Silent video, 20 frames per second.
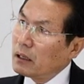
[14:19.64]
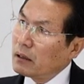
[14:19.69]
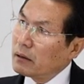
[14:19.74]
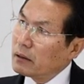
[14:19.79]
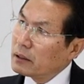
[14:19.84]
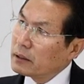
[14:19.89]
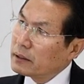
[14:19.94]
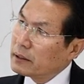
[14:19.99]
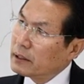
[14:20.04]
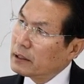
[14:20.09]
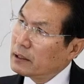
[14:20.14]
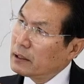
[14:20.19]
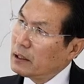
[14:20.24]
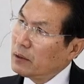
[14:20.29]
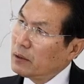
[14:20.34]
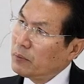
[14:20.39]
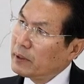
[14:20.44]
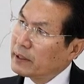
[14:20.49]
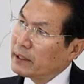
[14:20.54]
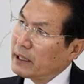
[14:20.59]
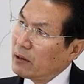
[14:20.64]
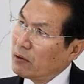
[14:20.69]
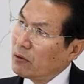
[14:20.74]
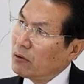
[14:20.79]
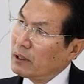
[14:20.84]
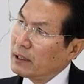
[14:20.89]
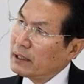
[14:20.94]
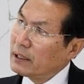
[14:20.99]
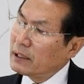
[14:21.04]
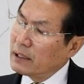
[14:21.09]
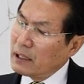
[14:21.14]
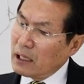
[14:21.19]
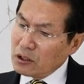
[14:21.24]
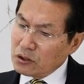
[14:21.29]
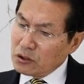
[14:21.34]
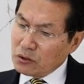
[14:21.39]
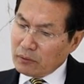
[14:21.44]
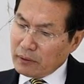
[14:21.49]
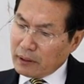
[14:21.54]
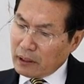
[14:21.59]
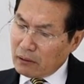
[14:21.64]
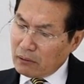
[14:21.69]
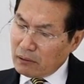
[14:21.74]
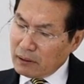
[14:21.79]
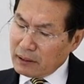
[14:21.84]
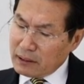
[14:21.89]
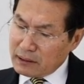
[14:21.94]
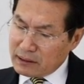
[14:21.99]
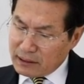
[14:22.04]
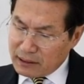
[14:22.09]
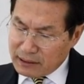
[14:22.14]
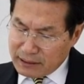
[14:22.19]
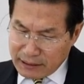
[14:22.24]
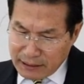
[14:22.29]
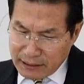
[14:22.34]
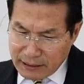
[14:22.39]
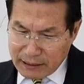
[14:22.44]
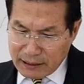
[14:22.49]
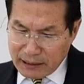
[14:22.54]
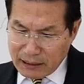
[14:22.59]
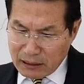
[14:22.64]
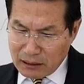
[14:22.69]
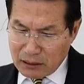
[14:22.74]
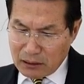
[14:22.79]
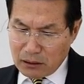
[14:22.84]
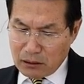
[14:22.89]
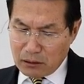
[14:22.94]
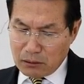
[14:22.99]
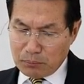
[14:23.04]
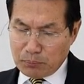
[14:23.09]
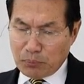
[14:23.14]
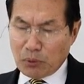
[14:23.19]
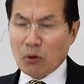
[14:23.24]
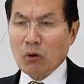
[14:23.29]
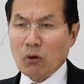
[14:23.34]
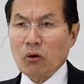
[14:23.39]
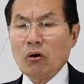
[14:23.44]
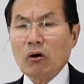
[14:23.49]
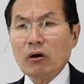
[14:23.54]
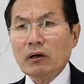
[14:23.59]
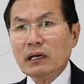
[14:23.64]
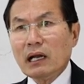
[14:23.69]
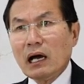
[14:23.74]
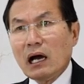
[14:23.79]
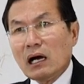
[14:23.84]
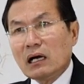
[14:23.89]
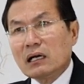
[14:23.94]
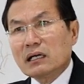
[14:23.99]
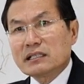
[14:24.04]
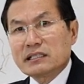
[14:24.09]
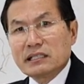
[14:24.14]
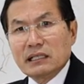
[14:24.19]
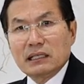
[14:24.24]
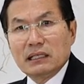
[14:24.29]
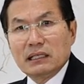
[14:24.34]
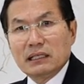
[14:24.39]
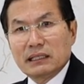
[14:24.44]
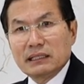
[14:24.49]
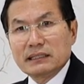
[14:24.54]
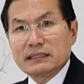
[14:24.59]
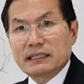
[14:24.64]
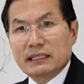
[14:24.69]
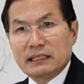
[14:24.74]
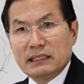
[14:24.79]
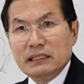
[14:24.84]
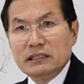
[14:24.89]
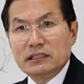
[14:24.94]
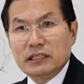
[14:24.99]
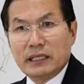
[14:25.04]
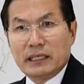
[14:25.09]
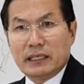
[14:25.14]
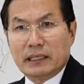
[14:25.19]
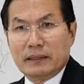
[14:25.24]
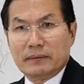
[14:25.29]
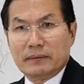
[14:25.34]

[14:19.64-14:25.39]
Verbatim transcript: Killer with caroling, Ashon caroling is that he. Pohon aka sang la gazadije.